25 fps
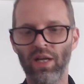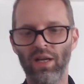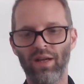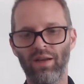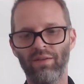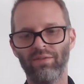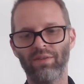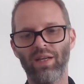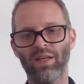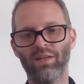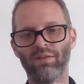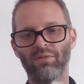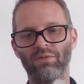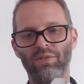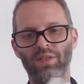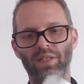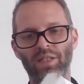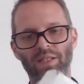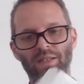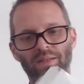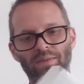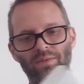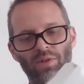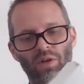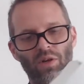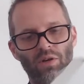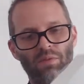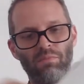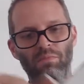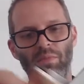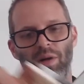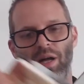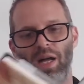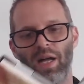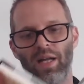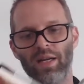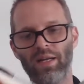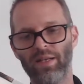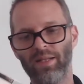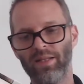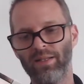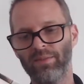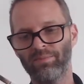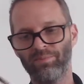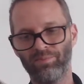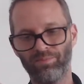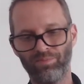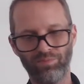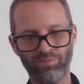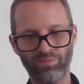I've got to read
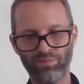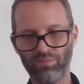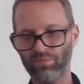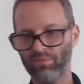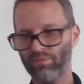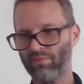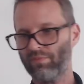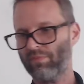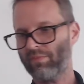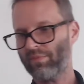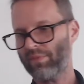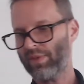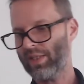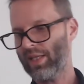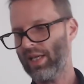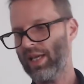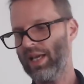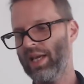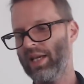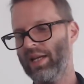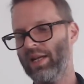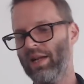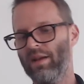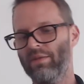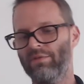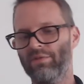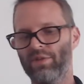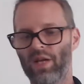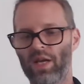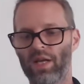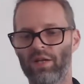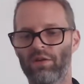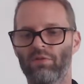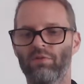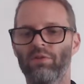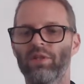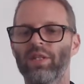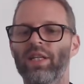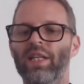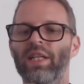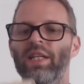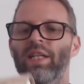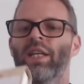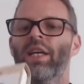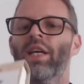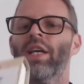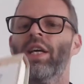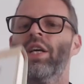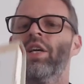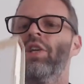Armada. And I've got to
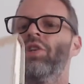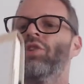read